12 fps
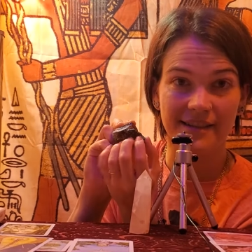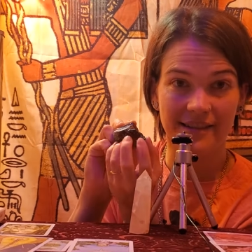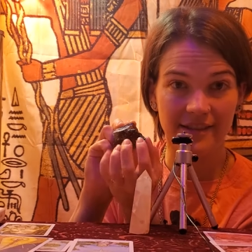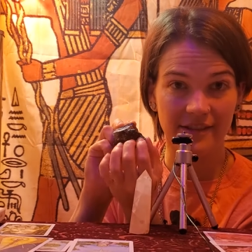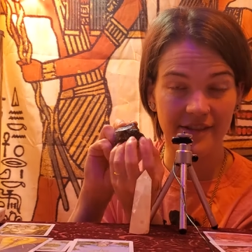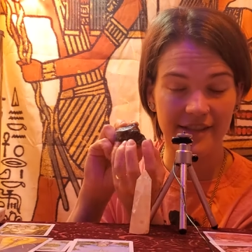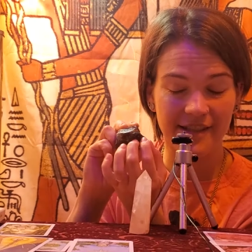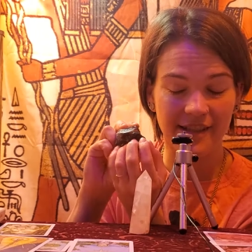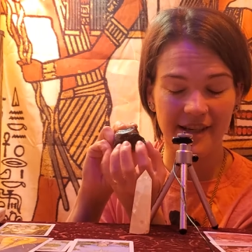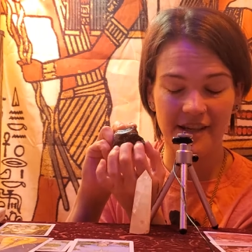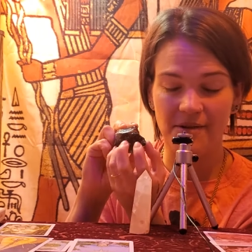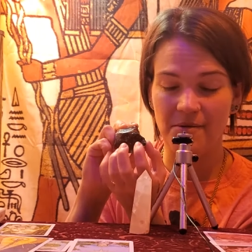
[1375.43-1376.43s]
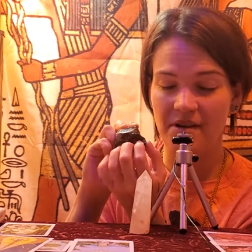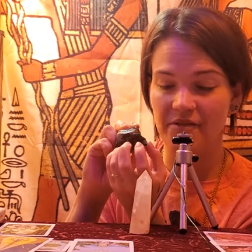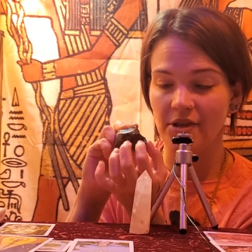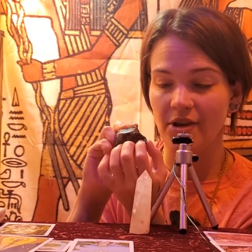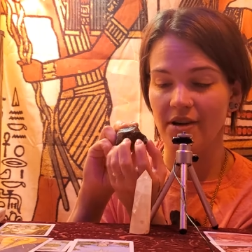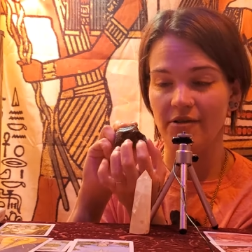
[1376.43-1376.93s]
It looks like you have
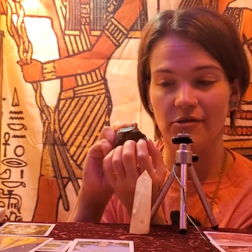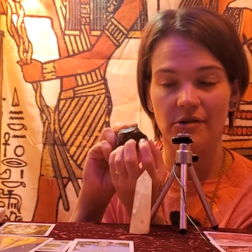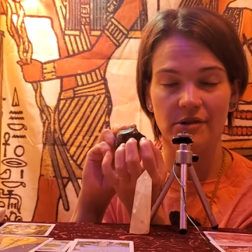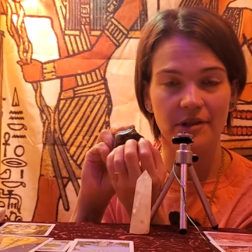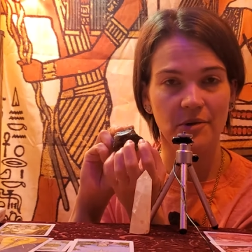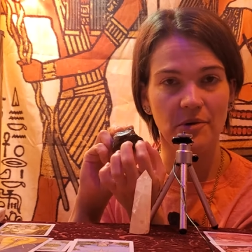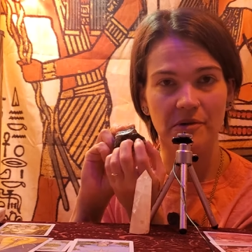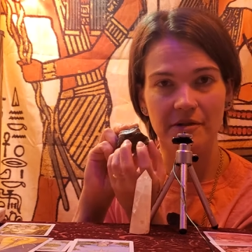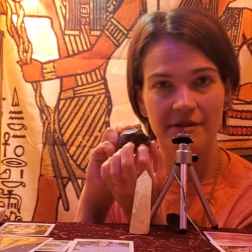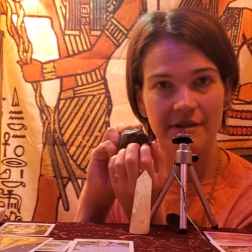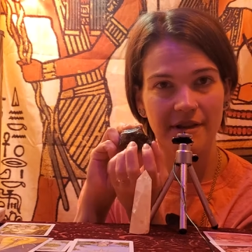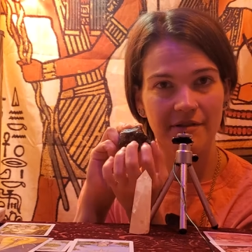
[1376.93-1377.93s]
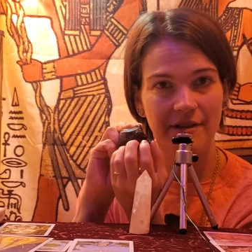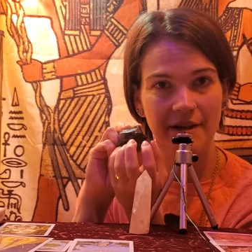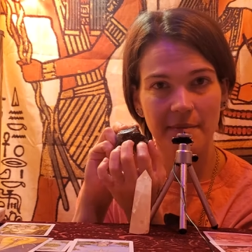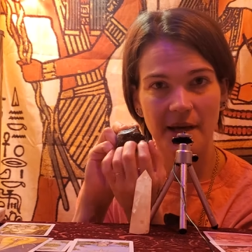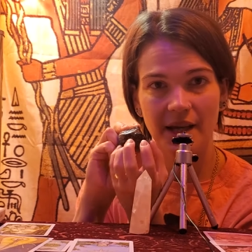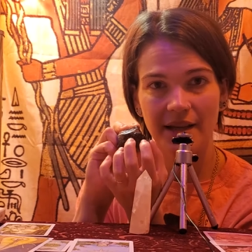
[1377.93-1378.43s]
a lot of really cool stuff
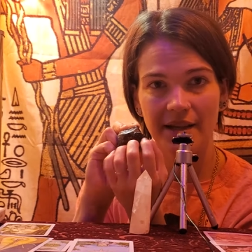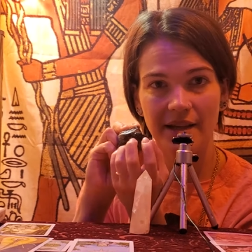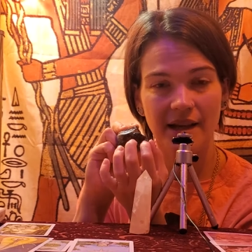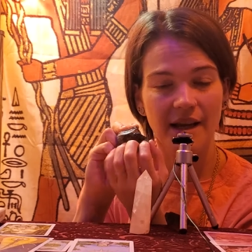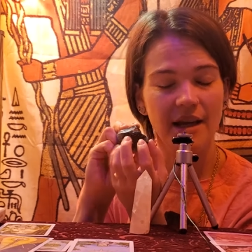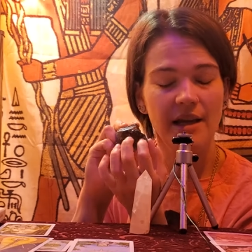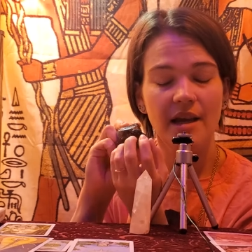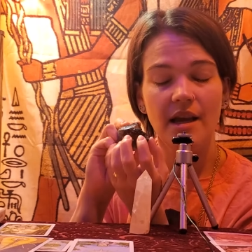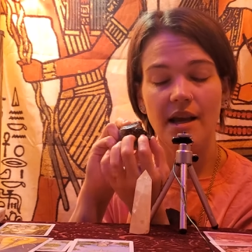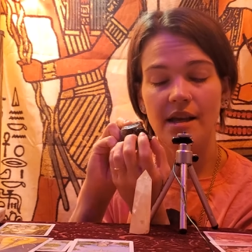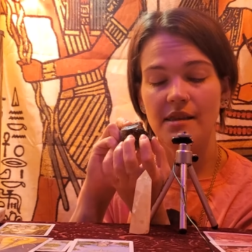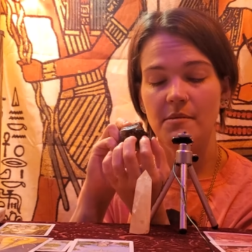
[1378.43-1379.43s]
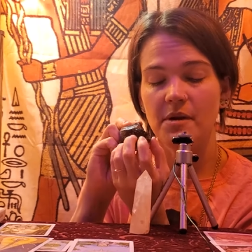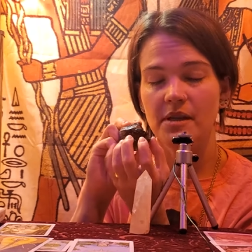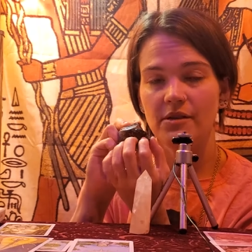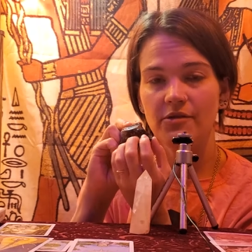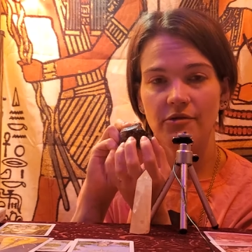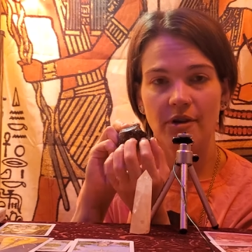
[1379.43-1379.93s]
coming in in the
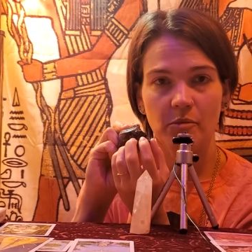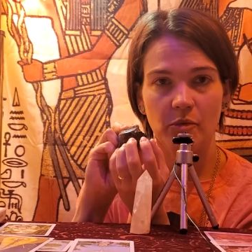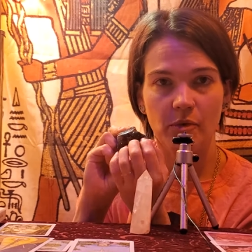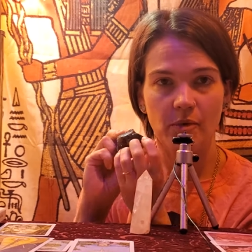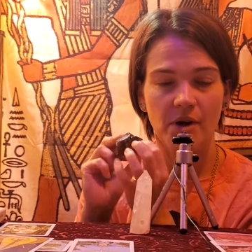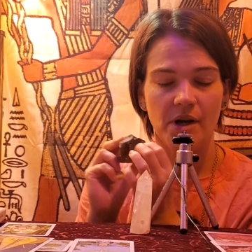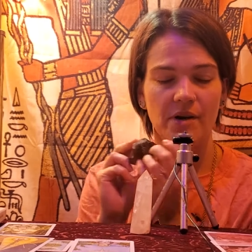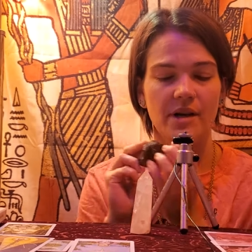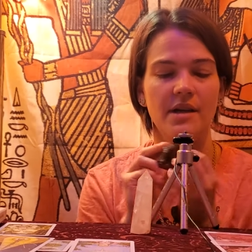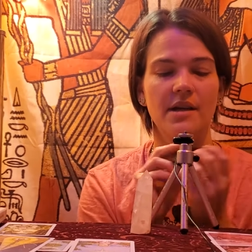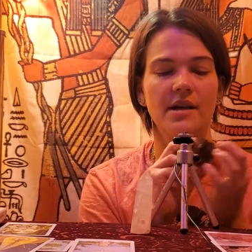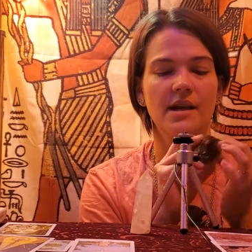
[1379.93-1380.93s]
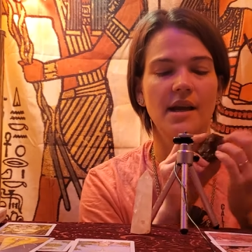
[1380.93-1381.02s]
month of February.